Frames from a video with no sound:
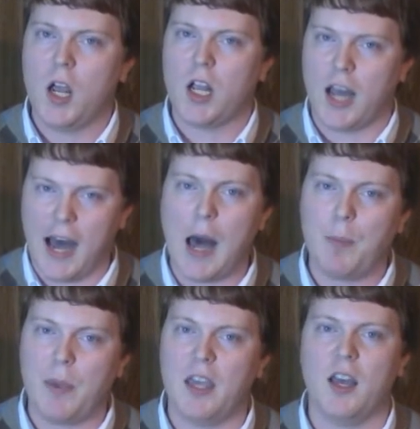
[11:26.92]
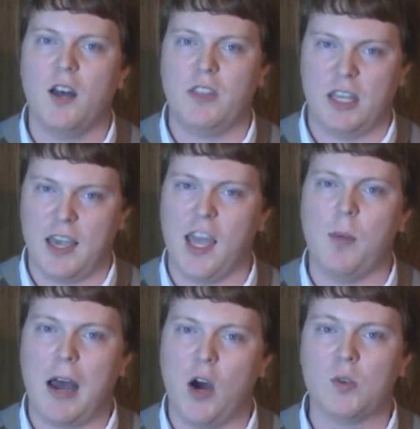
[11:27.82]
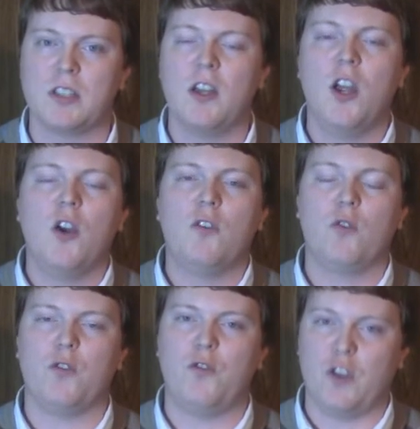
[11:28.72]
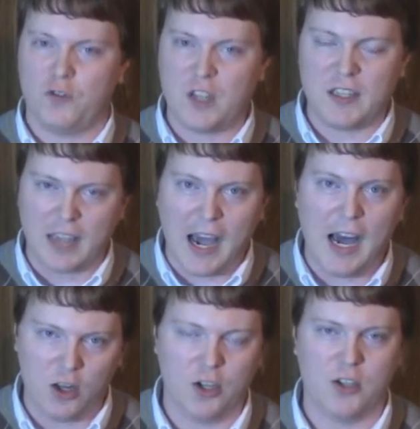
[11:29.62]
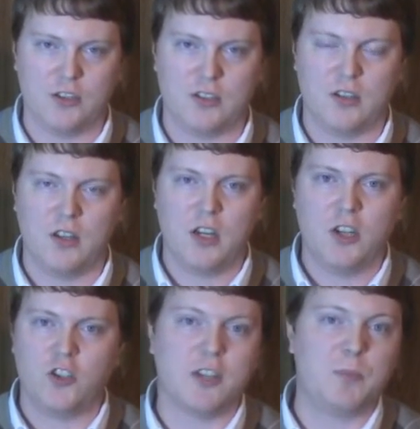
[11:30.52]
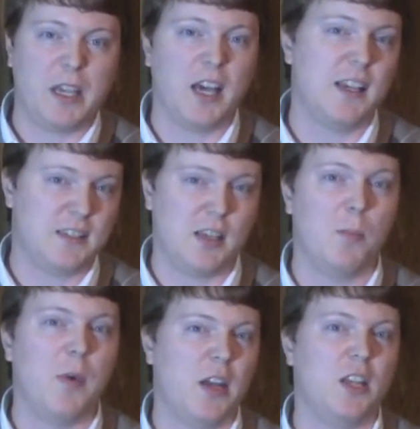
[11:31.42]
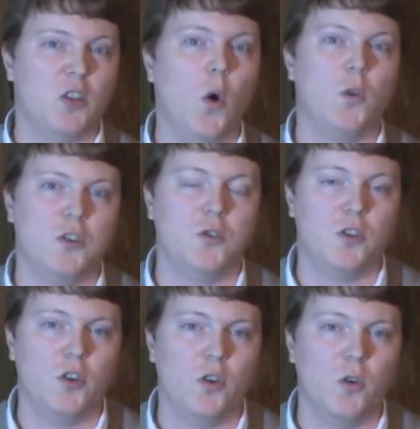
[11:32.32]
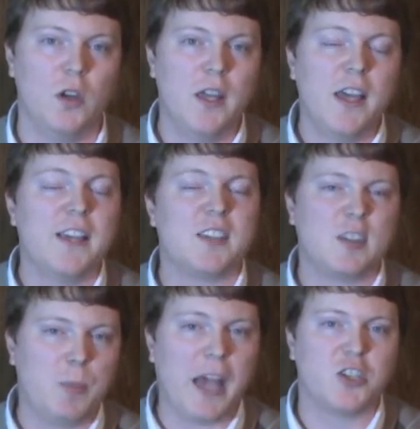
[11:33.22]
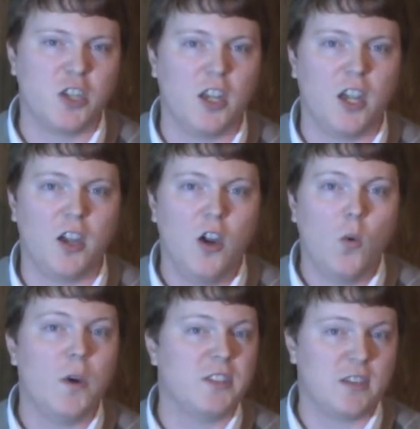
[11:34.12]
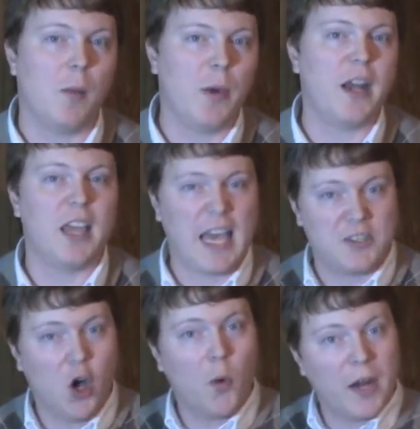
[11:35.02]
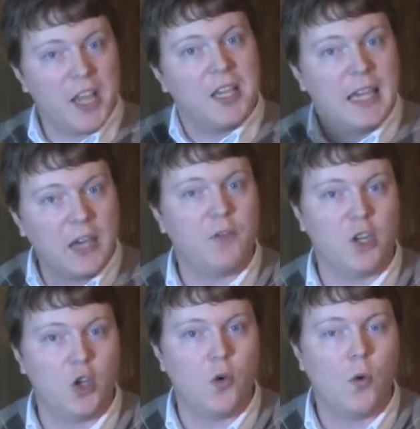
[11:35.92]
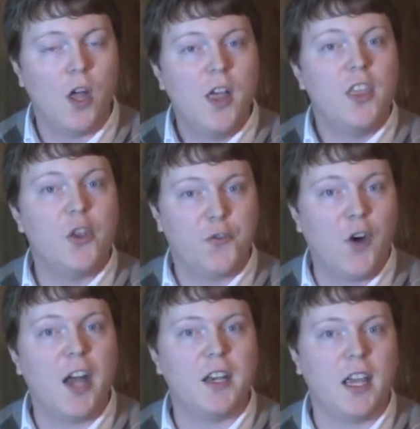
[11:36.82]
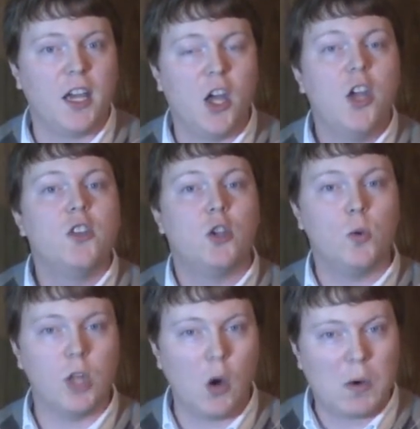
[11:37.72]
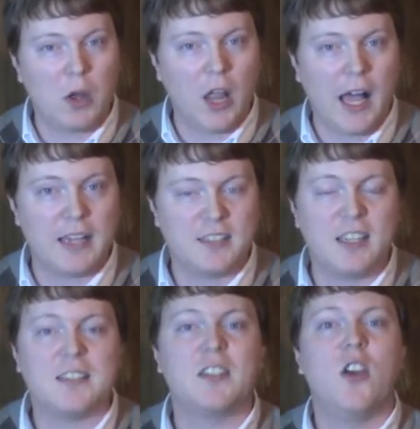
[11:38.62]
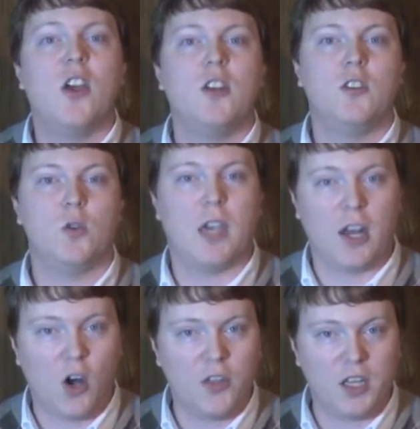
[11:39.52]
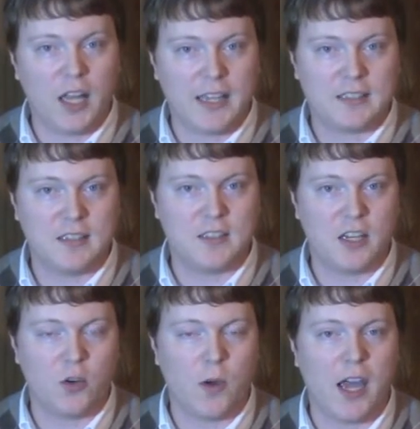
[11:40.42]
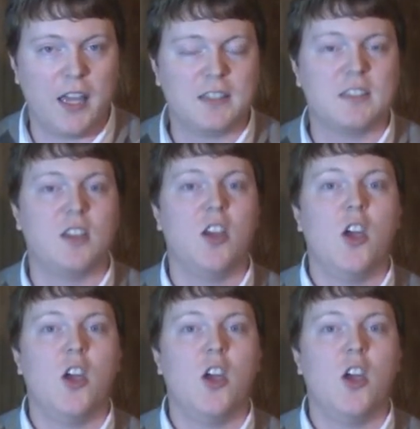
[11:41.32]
copy of the game out for $50 just because somebody told you to. Especially when somebody has already given you the funding to localize it, to get all the licensing rights.